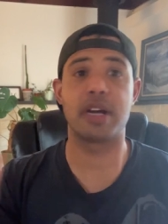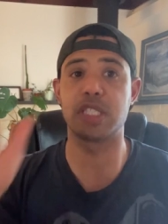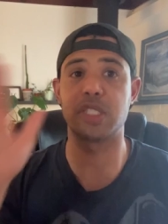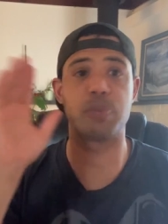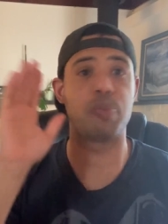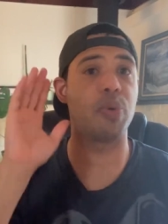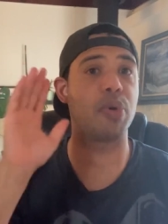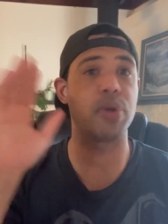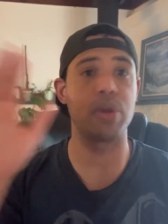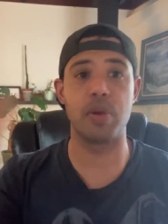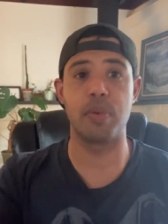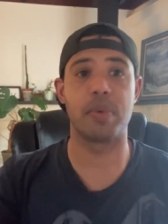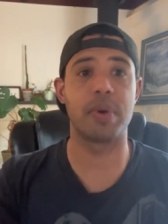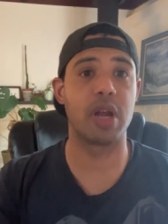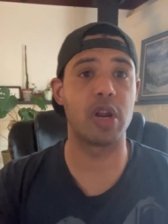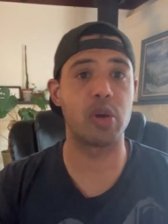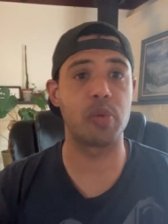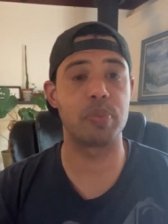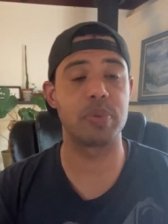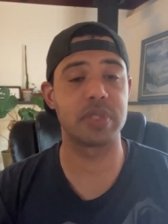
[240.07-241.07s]
I support you one
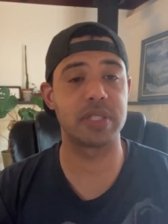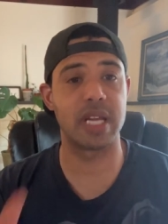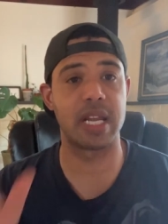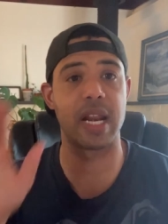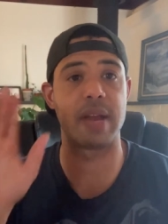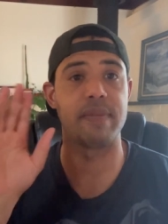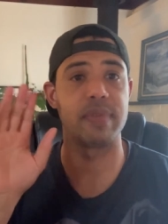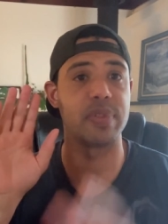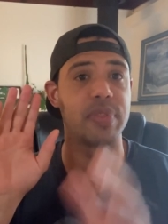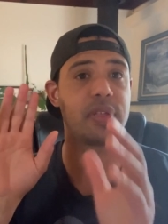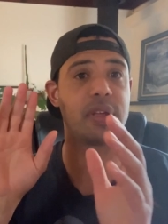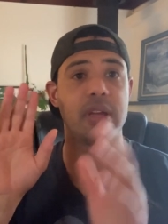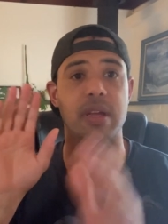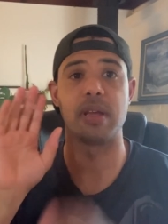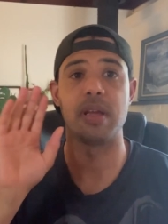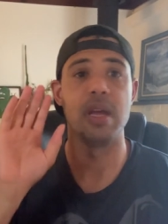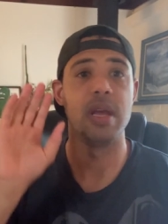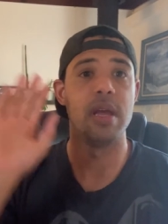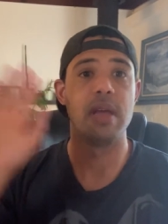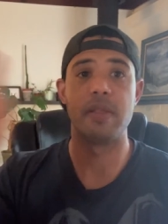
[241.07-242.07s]
hundred percent,
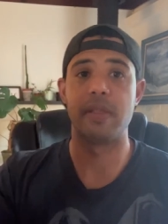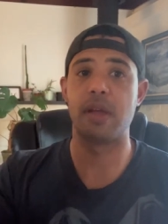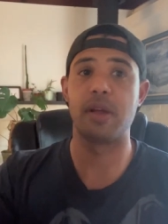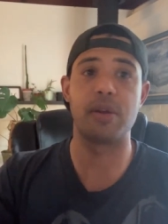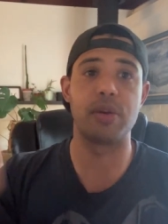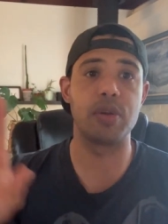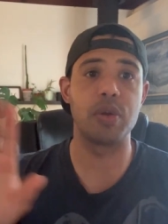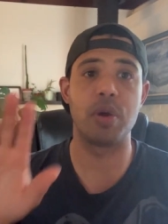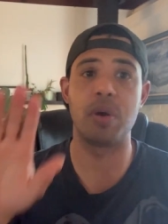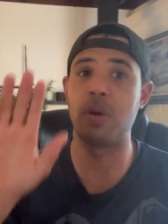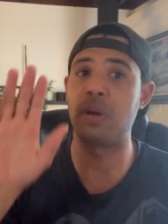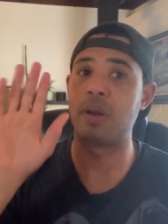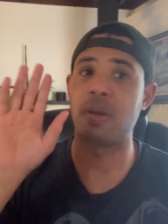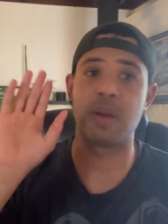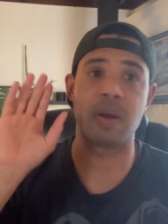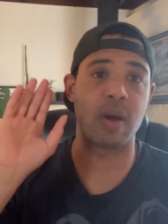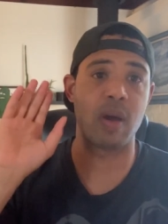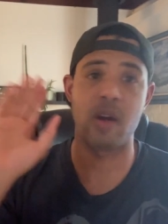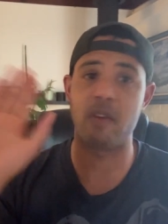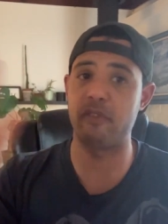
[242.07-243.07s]
everything that you're doing,
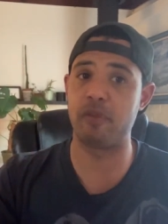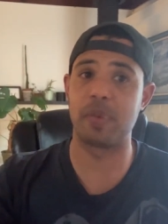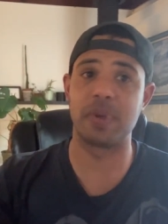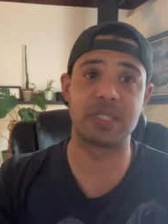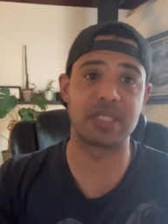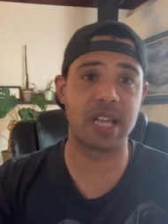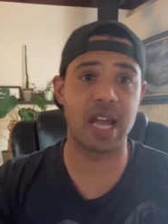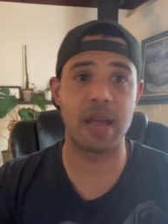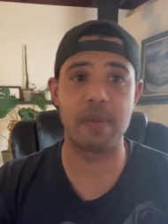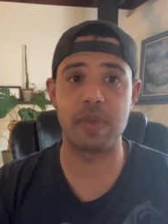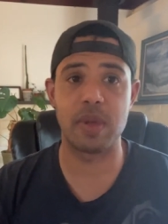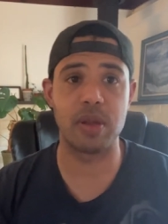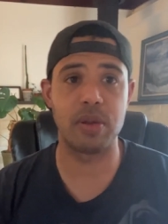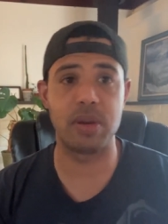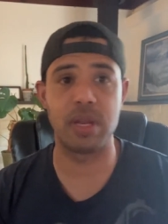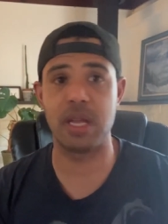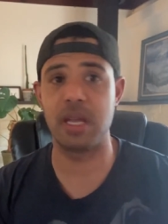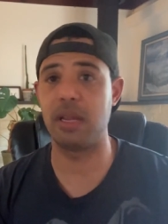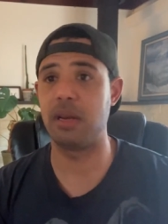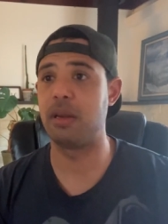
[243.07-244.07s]
however much time that you
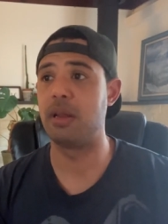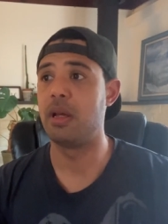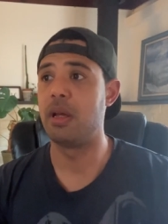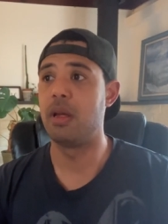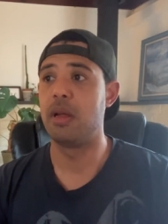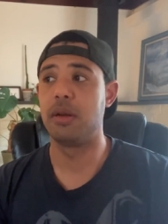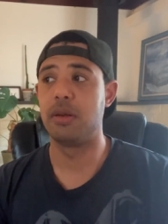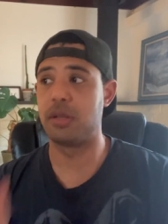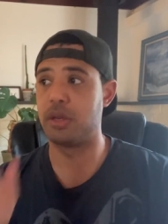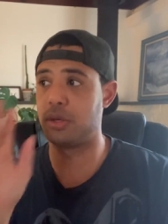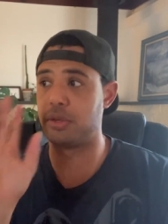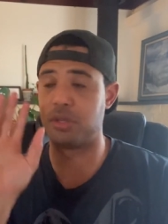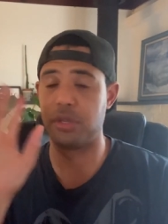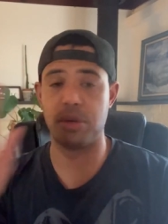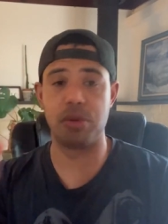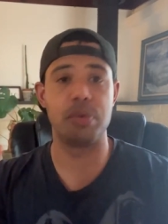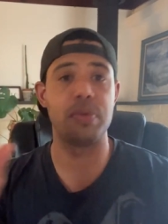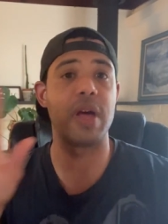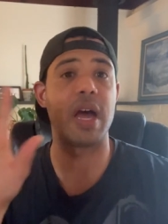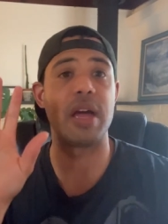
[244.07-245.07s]
need to, to
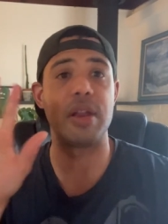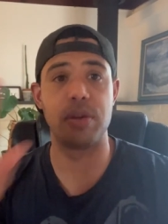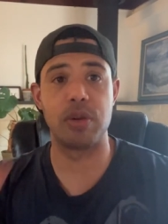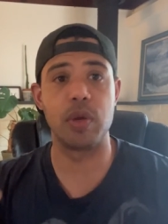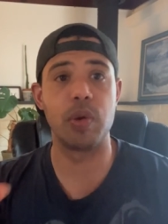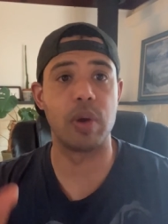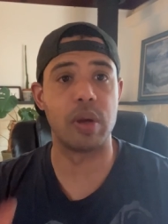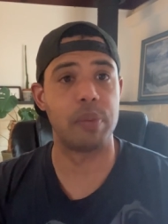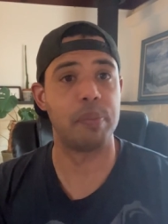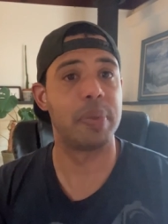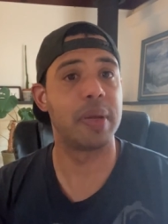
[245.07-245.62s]
do that, do it.